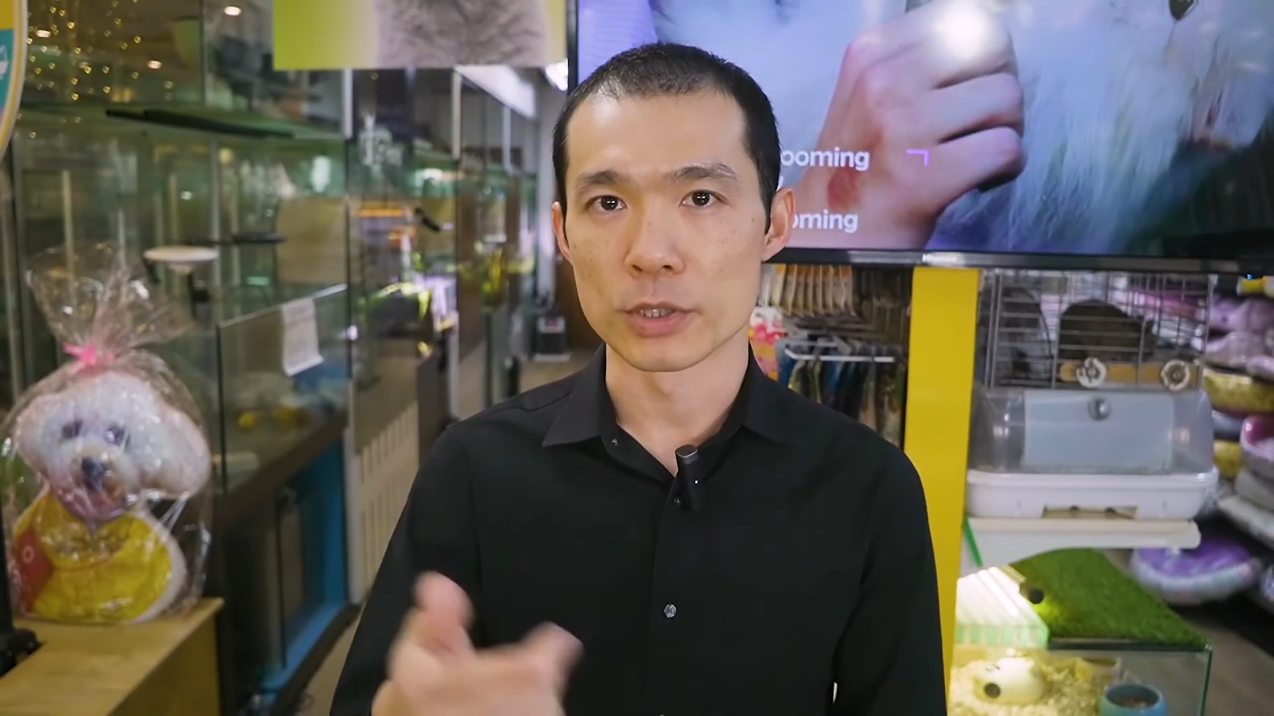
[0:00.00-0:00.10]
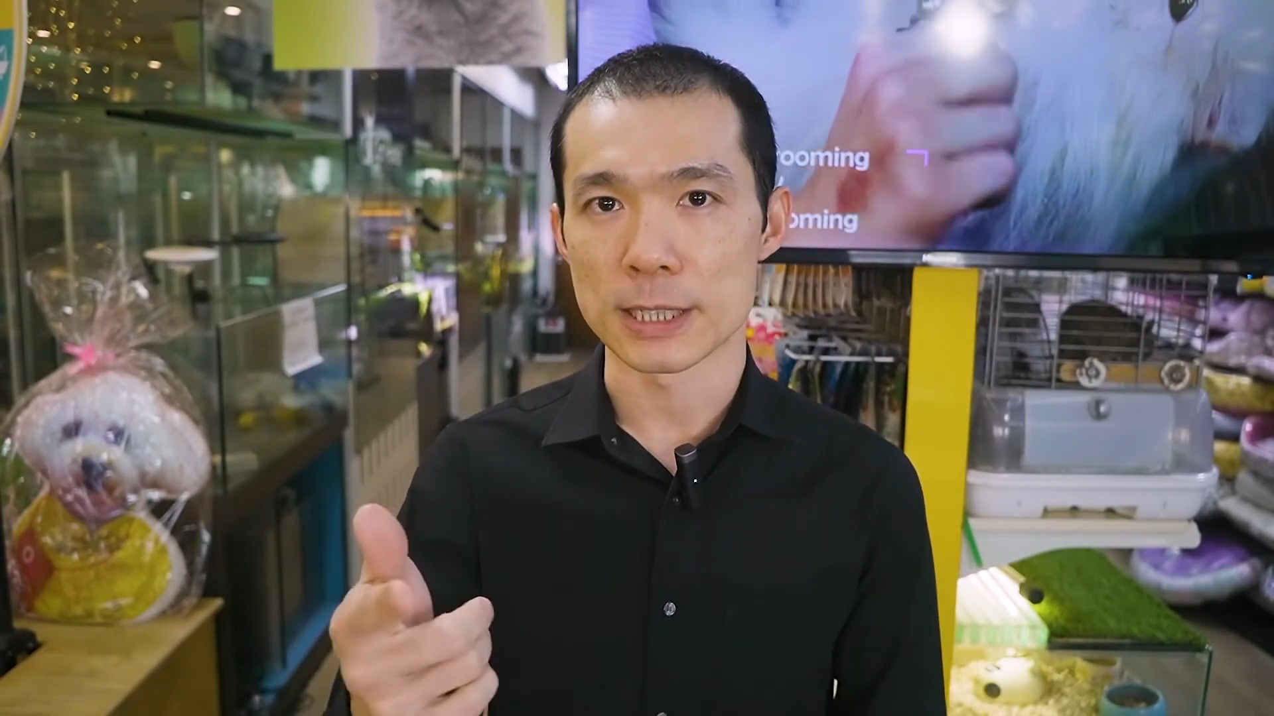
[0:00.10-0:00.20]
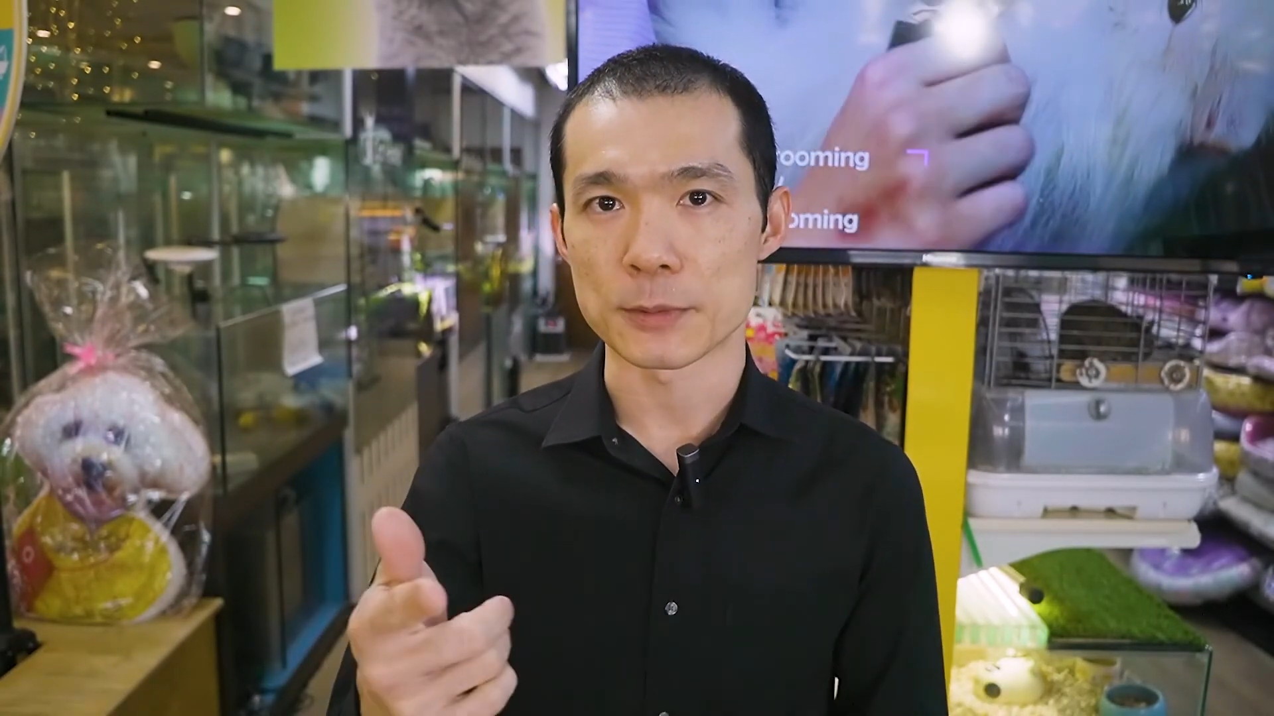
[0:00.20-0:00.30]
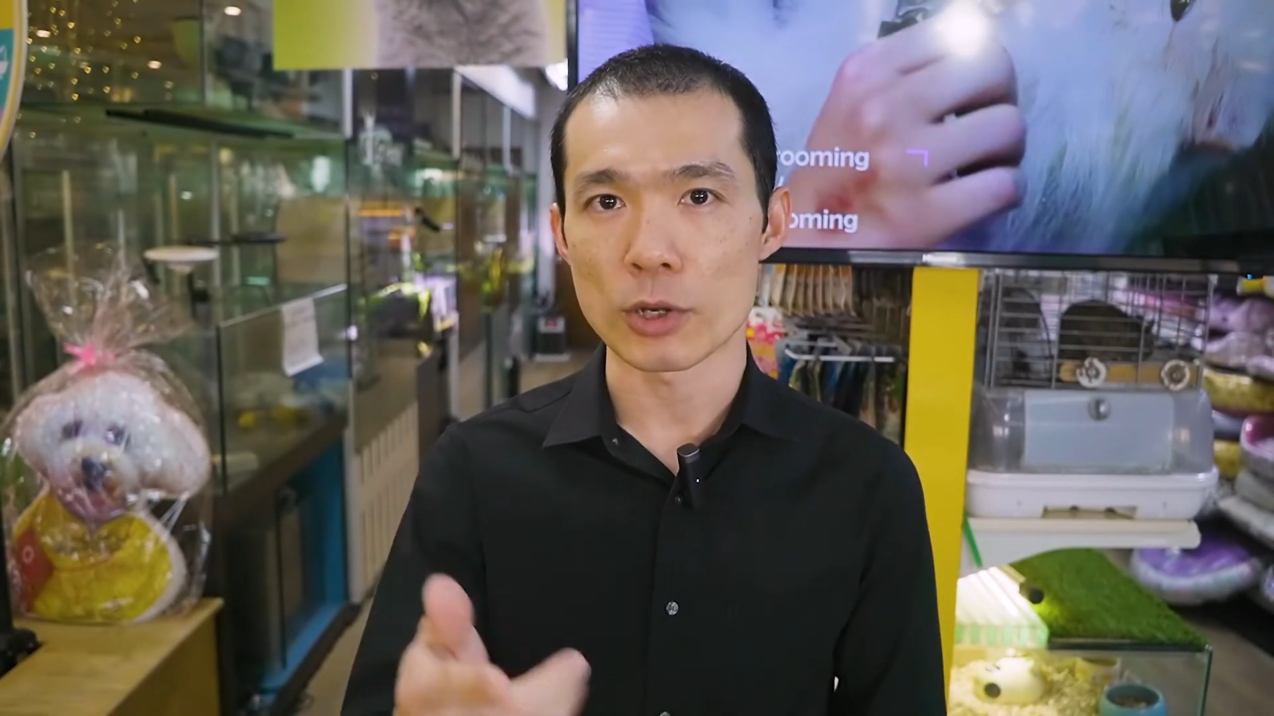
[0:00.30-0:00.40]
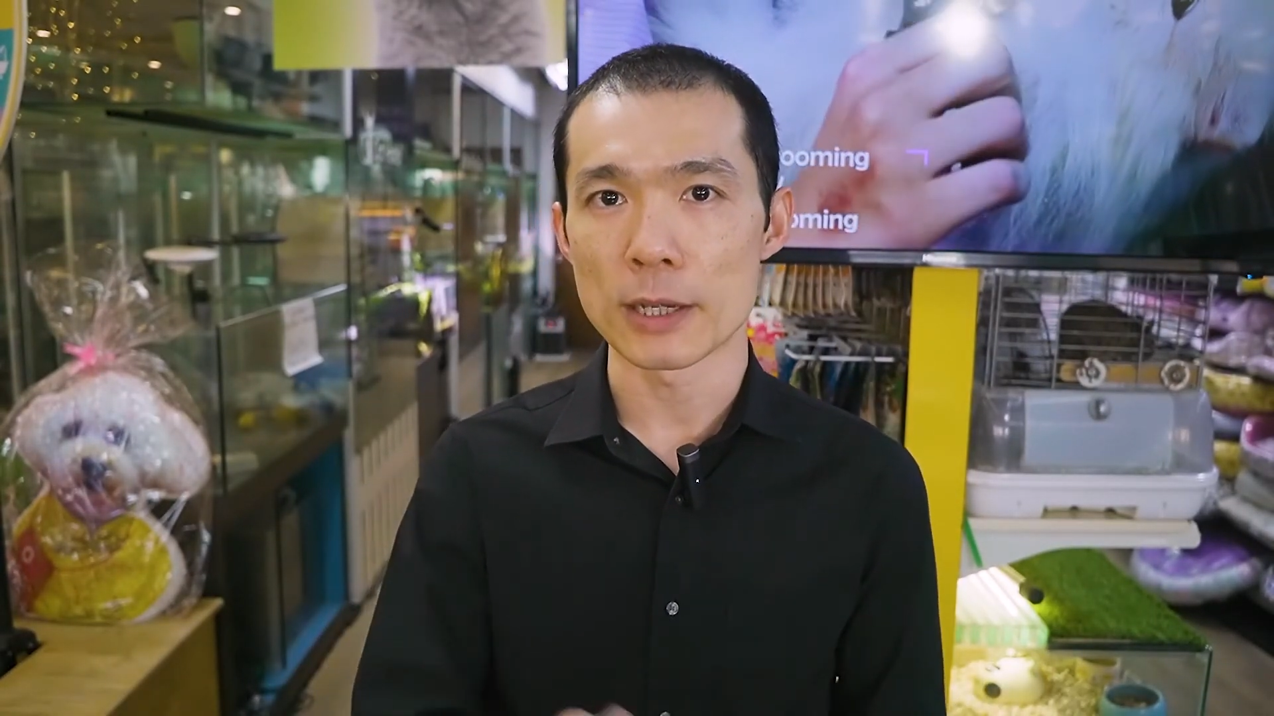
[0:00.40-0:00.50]

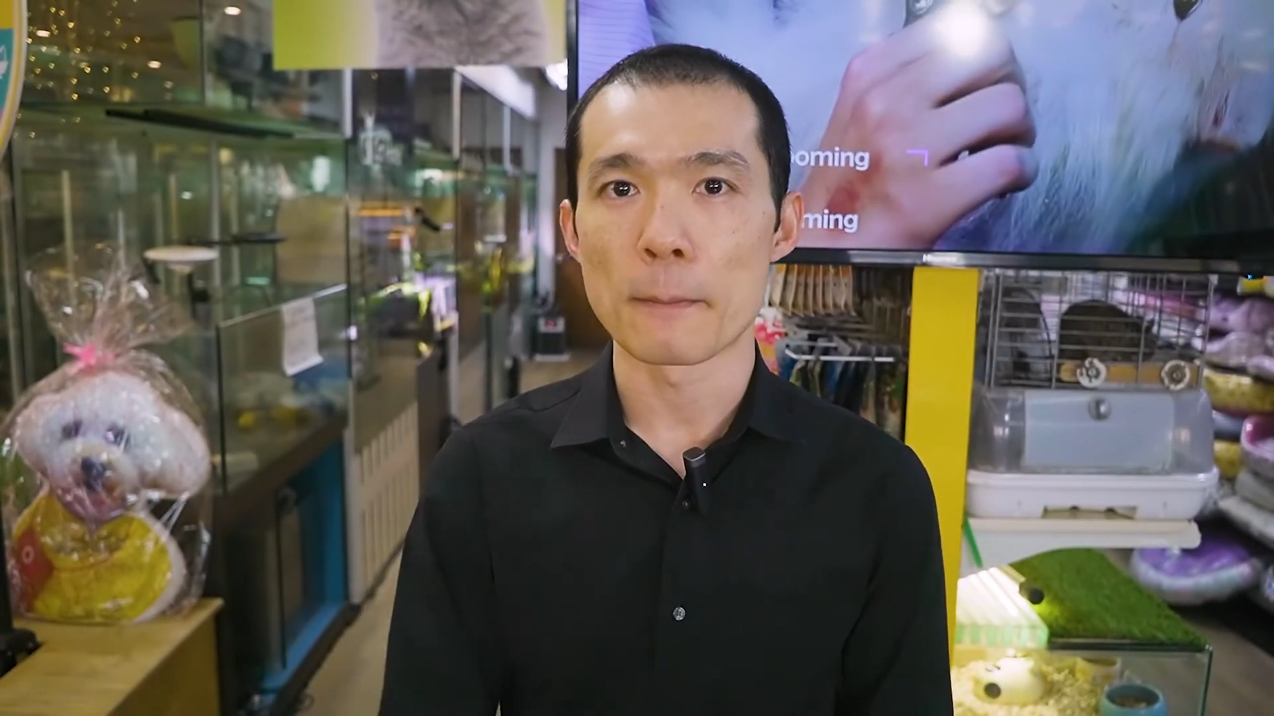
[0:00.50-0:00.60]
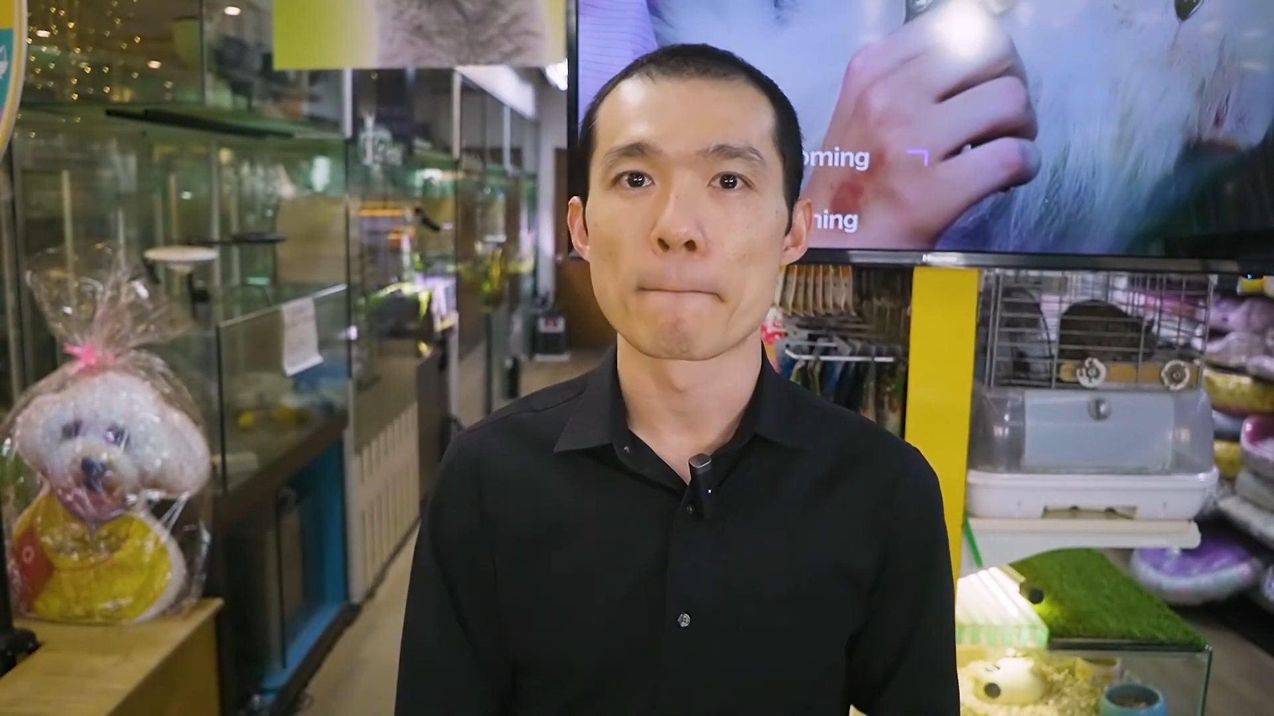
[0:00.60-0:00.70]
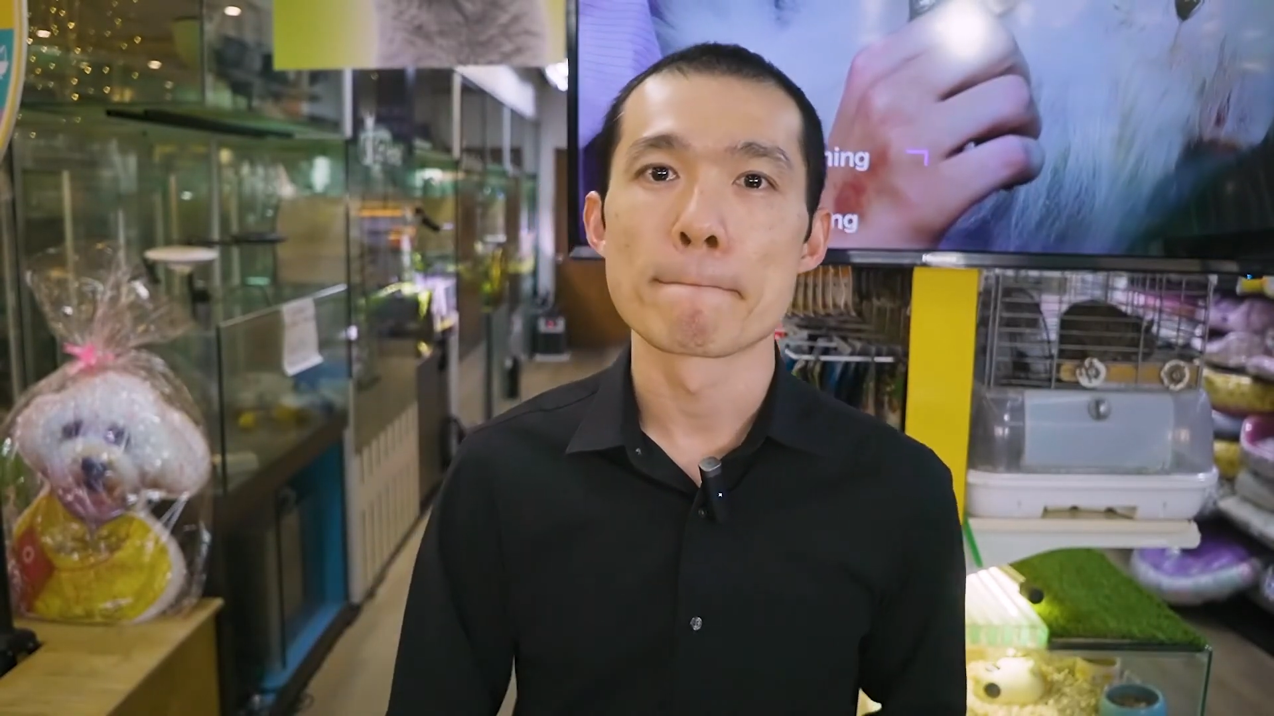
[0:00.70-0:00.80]
subscribe.